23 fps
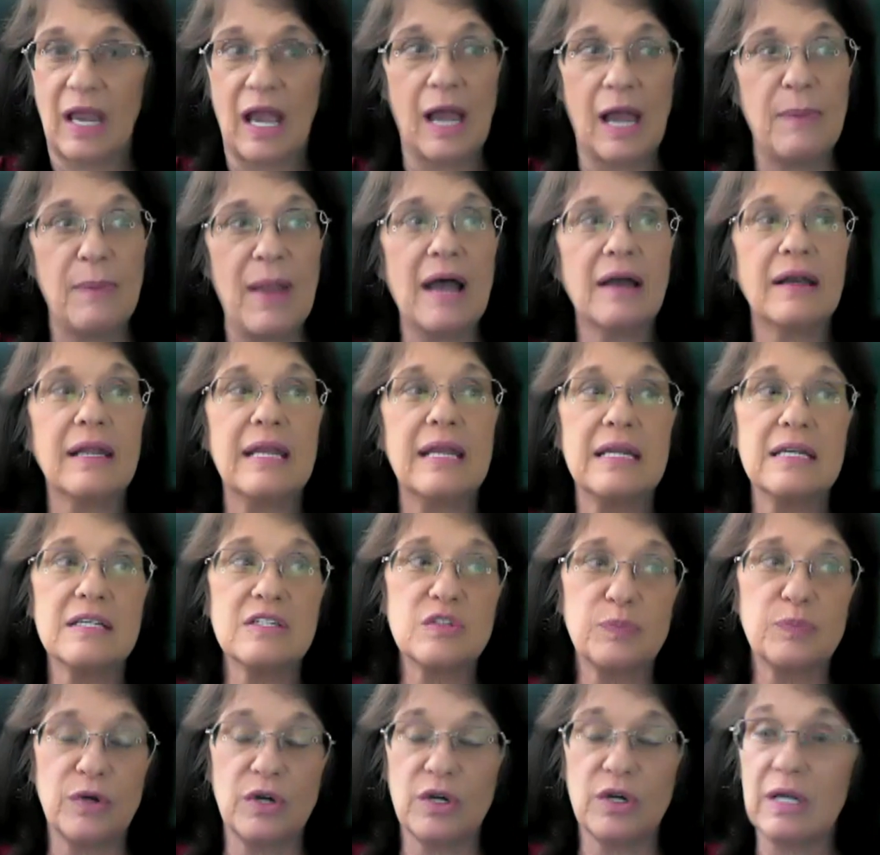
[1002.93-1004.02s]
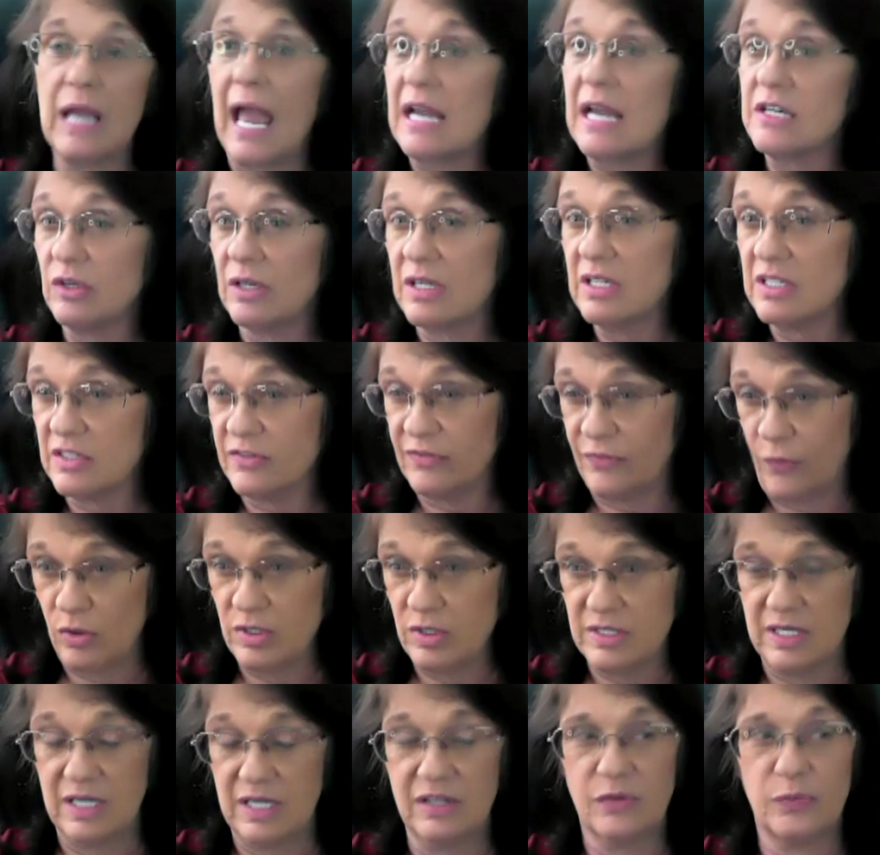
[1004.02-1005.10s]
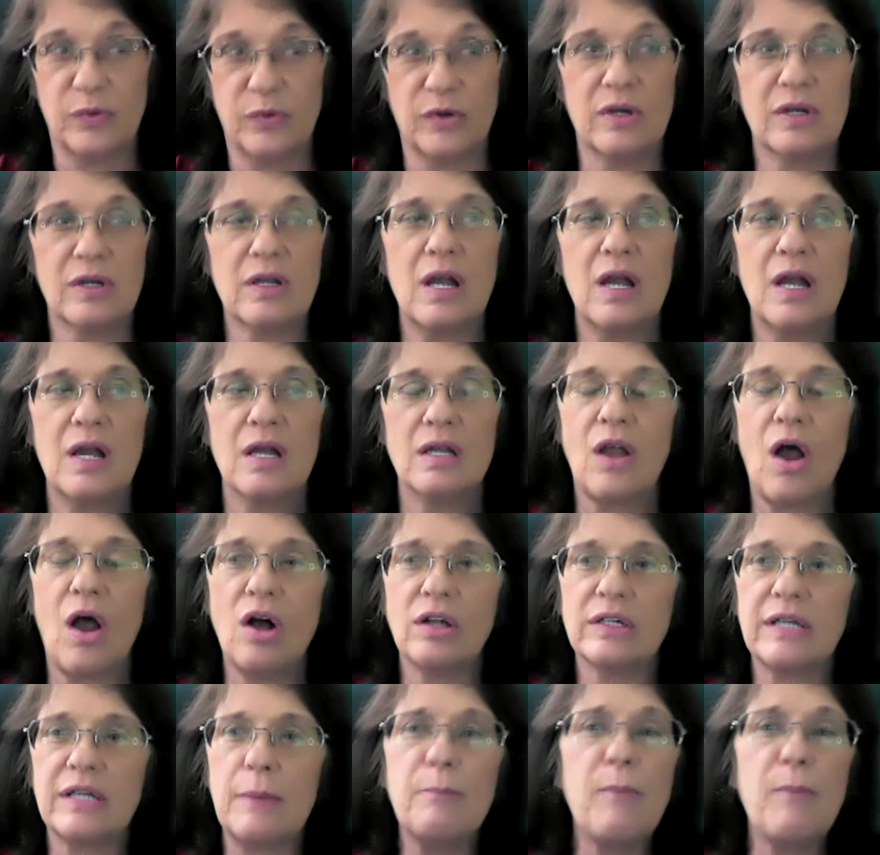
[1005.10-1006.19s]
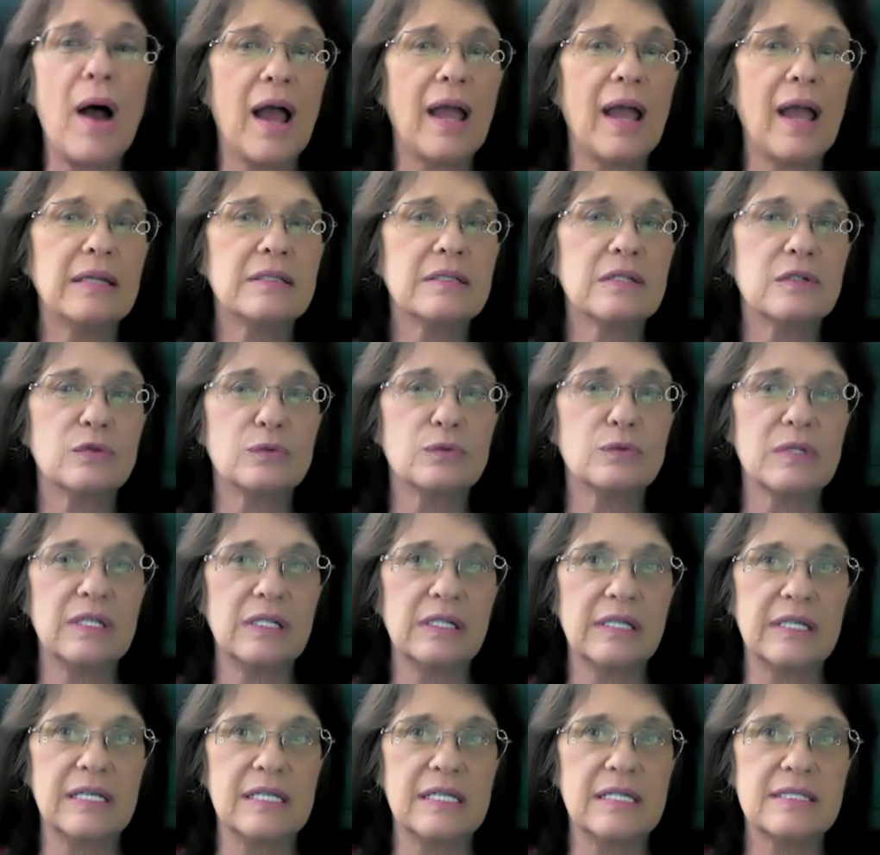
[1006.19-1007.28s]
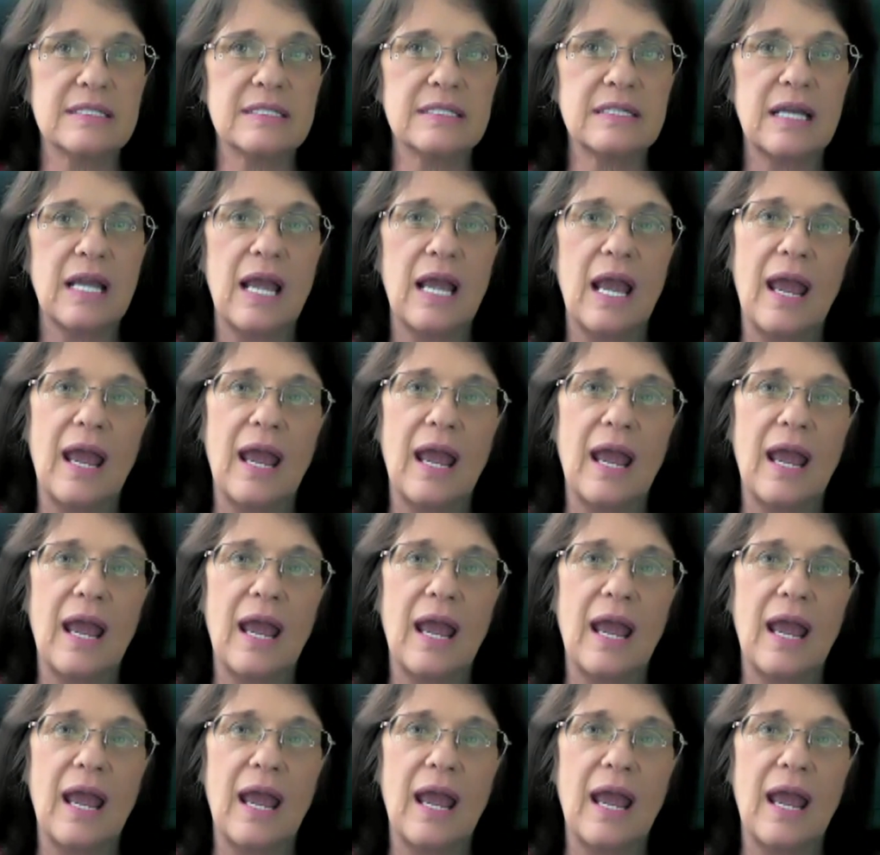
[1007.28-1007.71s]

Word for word: about his book, actually his 14th book, called A Mind Release,